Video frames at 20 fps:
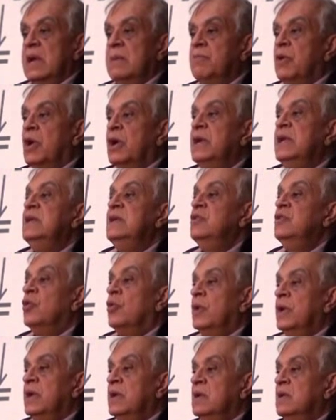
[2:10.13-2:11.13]
embodied
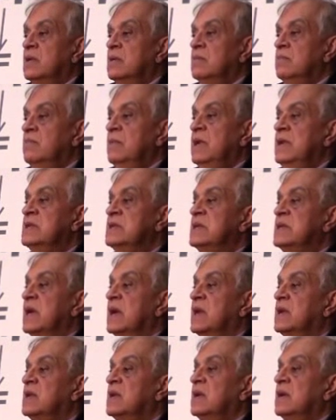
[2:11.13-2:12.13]
knowing, means
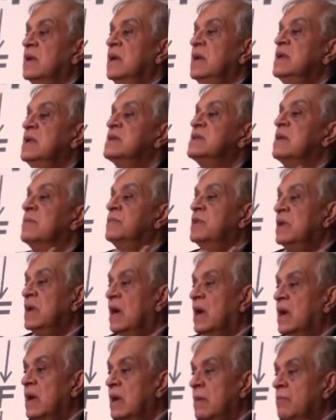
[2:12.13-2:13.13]
that it is something
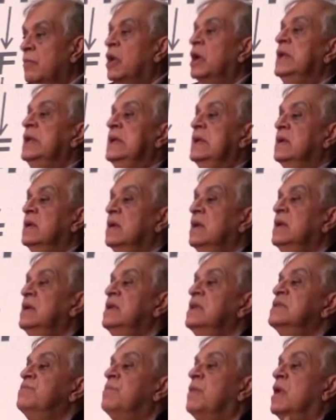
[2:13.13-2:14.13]
I embody.
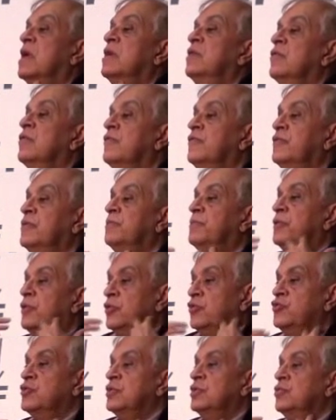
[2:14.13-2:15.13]
It is part of the
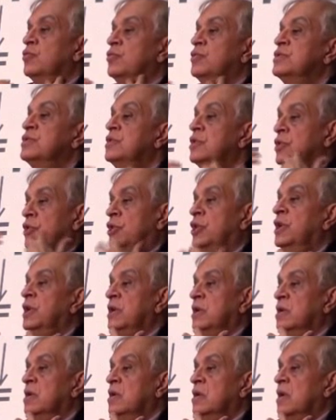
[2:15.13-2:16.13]
person who is
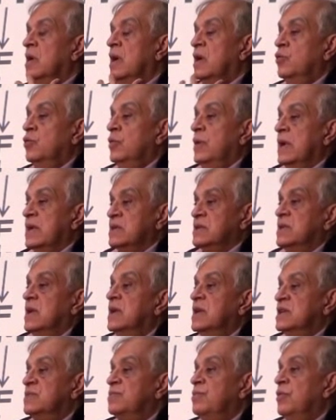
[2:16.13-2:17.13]
learning and who gets
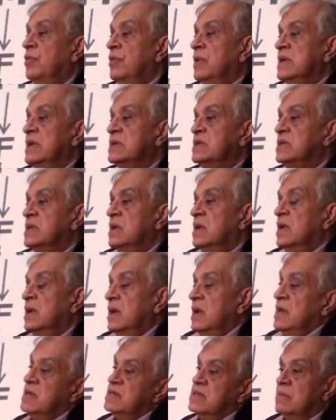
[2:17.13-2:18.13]
that experience.
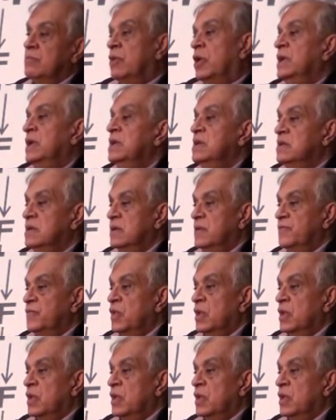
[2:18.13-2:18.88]
It is embodied.